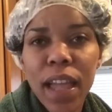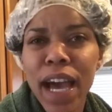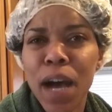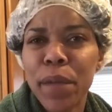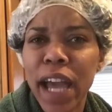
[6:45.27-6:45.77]

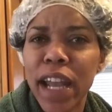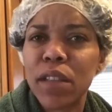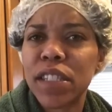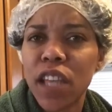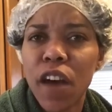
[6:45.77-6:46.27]
It kind
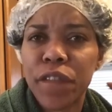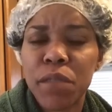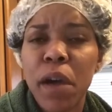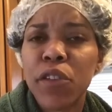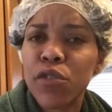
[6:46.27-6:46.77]
of
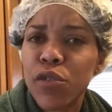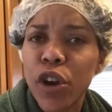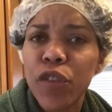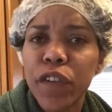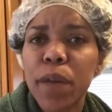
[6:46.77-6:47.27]
softened my new
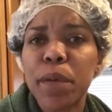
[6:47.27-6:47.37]
growth up.